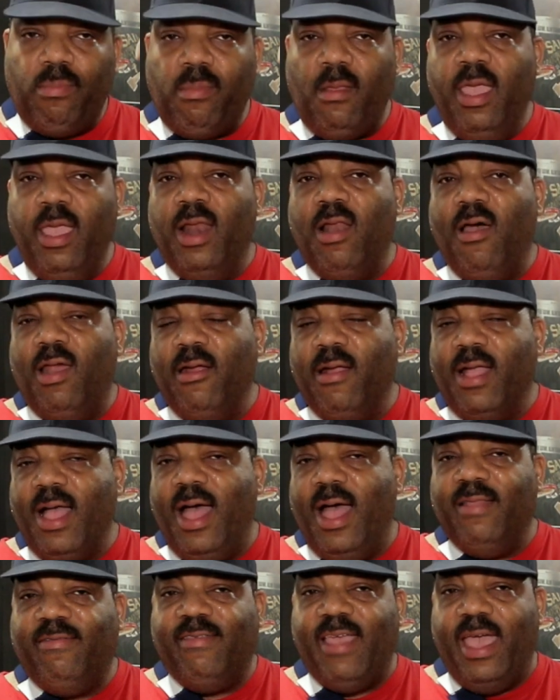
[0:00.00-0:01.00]
and all their
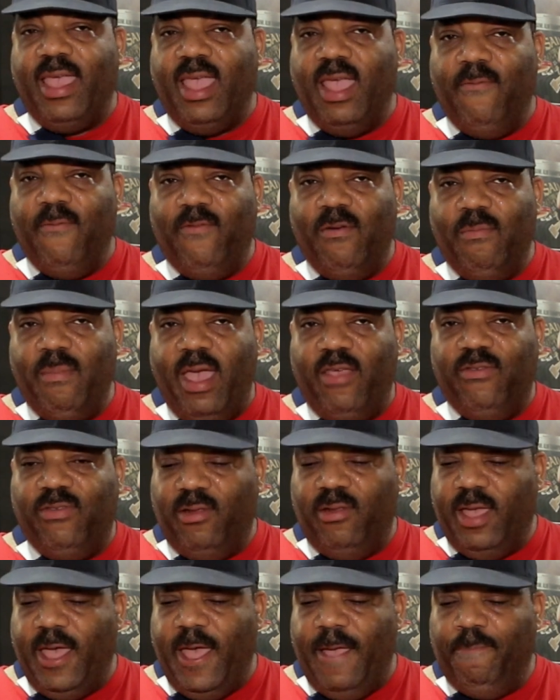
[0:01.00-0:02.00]
contact information,
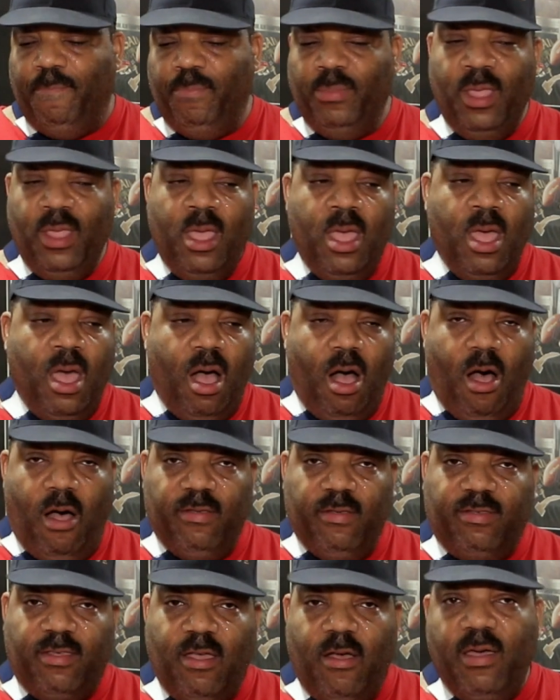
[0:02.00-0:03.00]
okay?
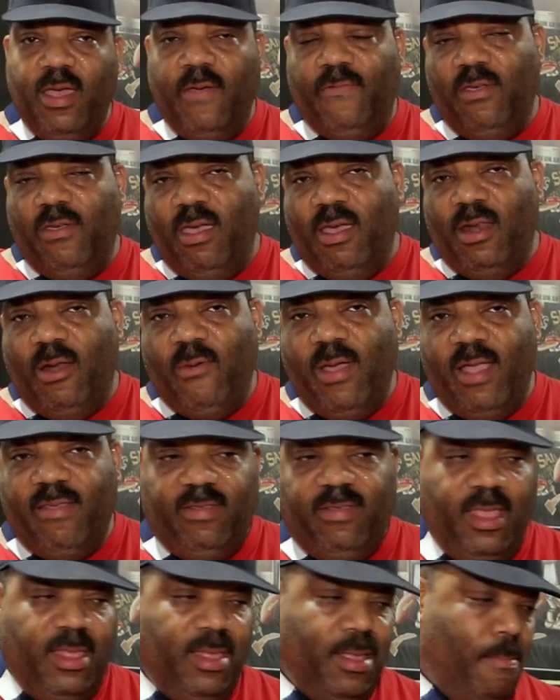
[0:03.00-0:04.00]
Also, if you're
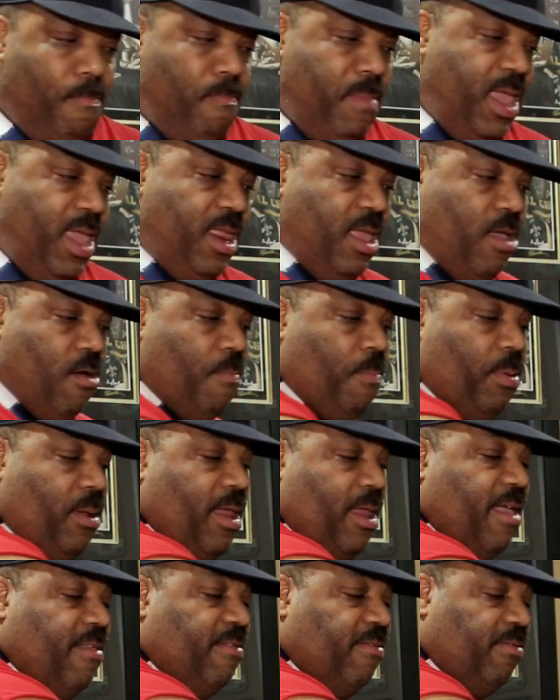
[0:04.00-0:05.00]
interested, the Meteor
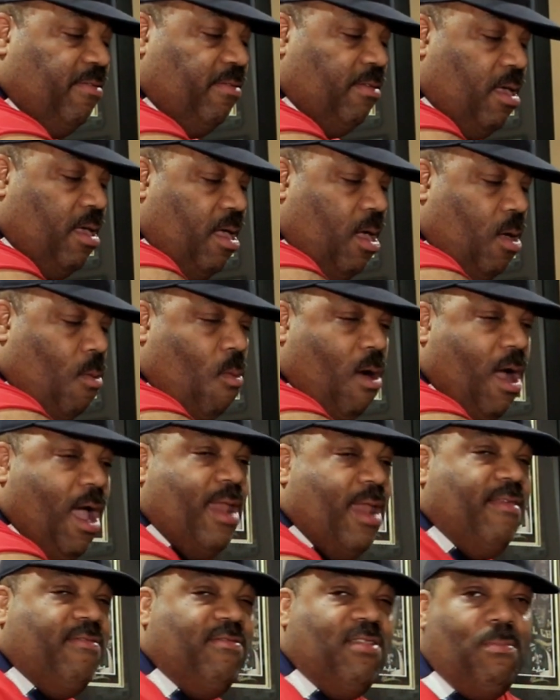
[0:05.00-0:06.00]
Plus
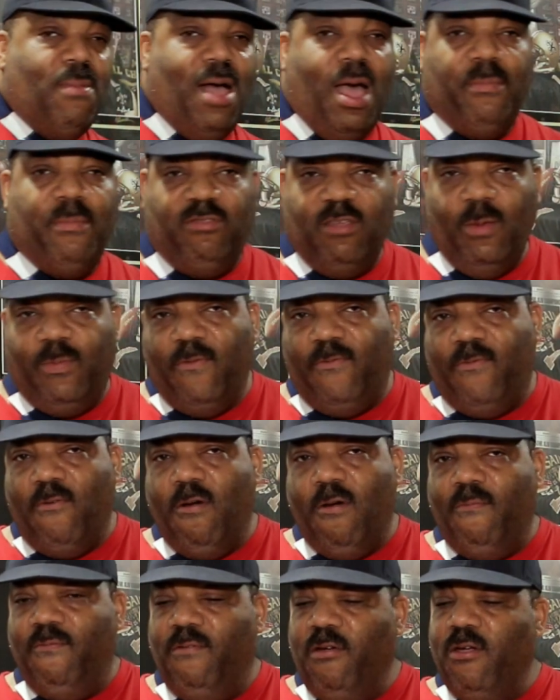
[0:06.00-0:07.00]
wireless thermometer
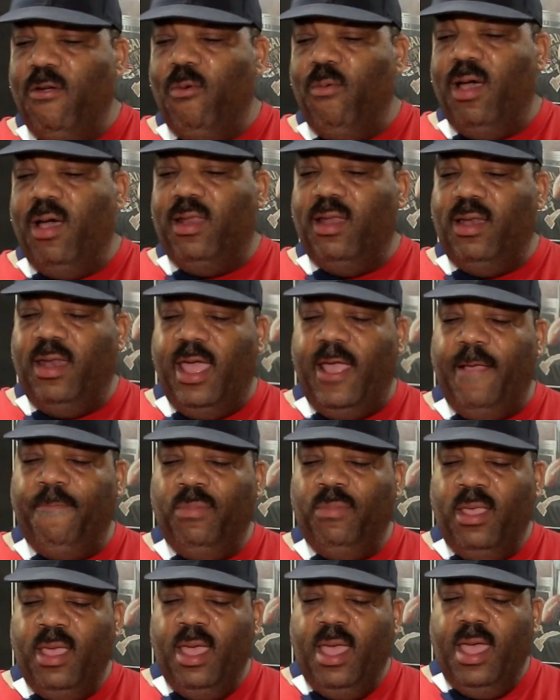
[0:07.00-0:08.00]
performed very well today.
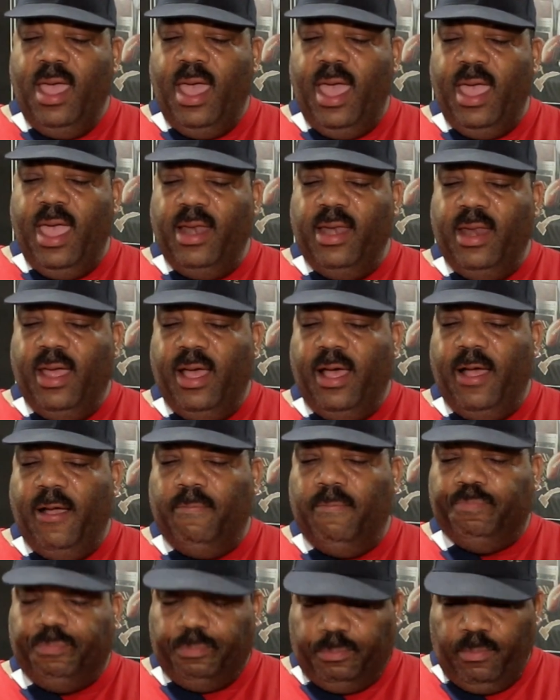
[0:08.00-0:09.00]
And
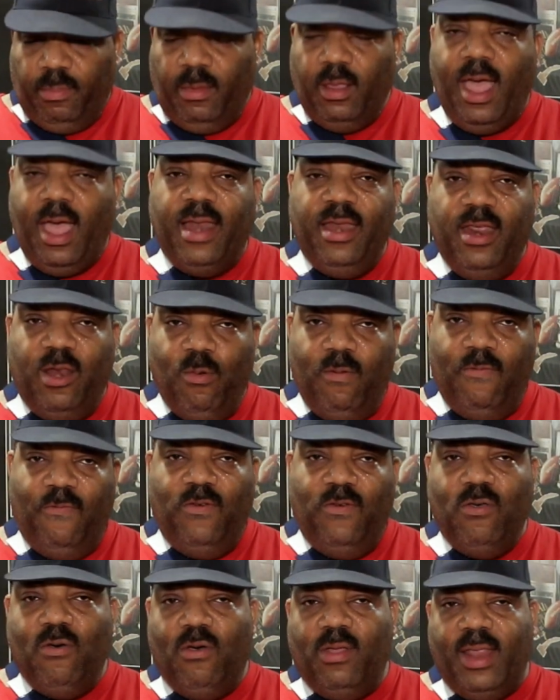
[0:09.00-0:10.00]
I did a
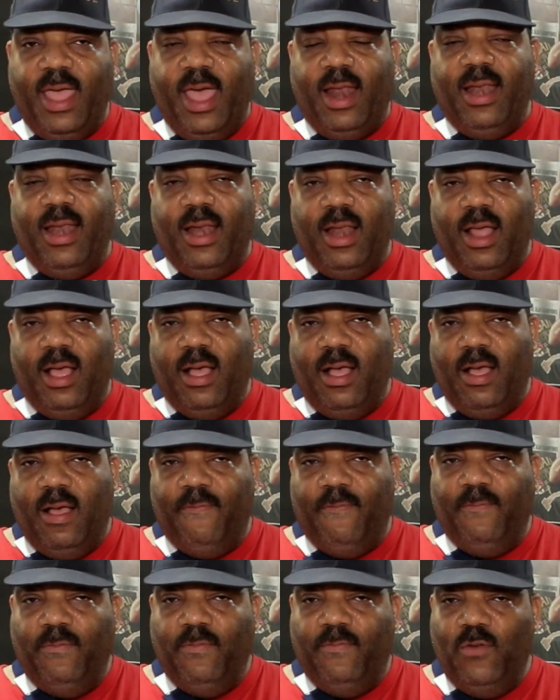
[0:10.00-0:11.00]
review on that
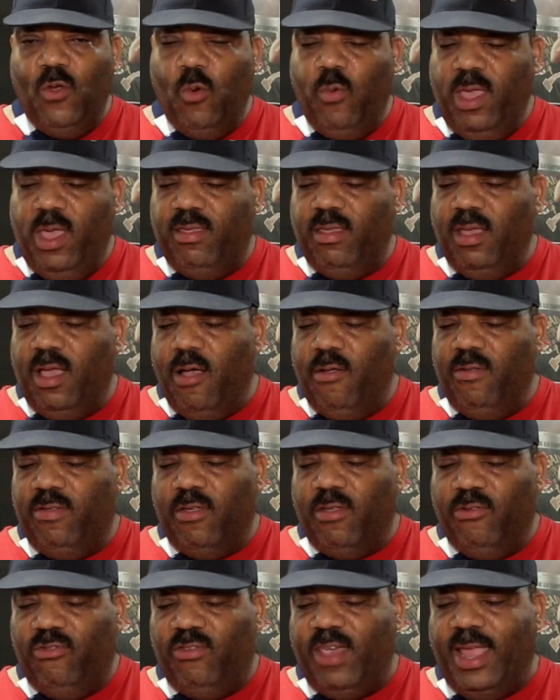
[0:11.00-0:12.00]
a few weeks ago,
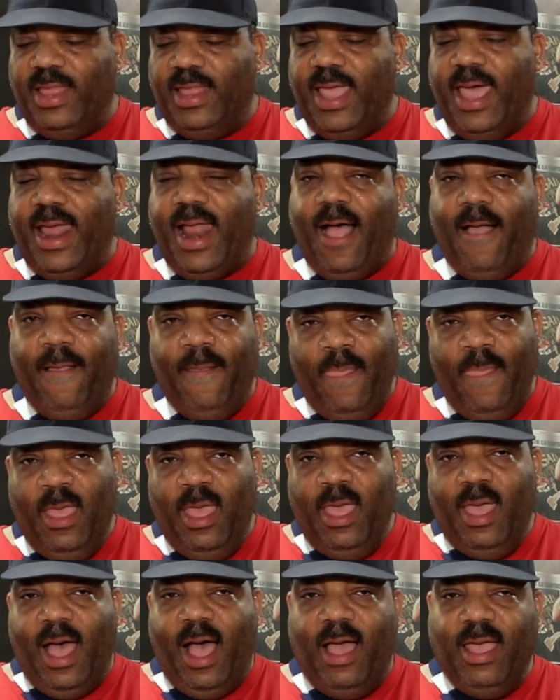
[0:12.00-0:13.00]
so check that out.
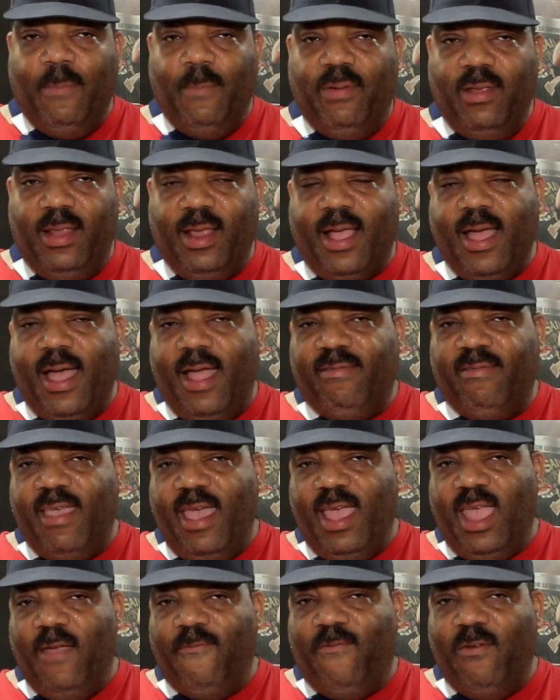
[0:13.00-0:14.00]
I'll put the
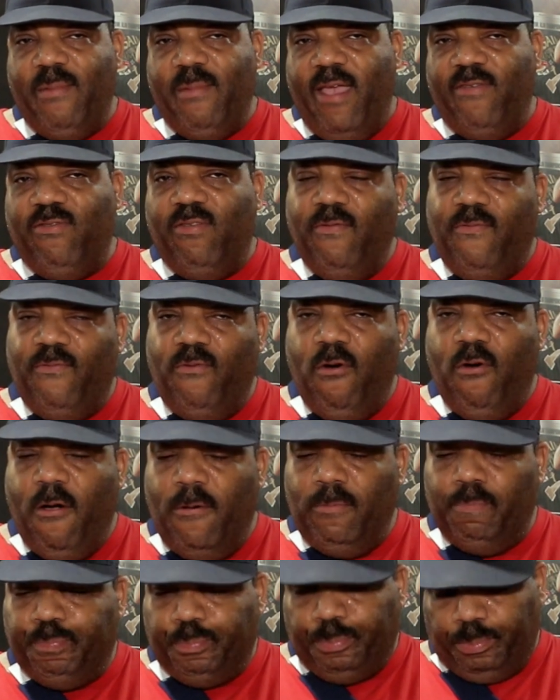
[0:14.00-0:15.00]
contact information
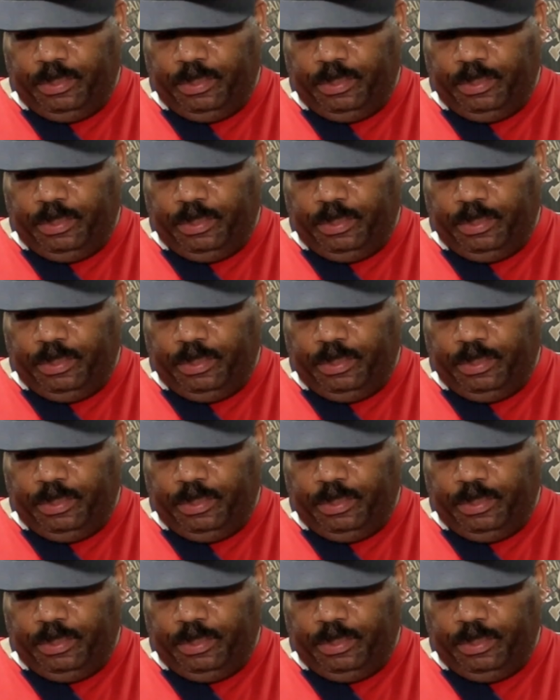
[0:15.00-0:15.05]
for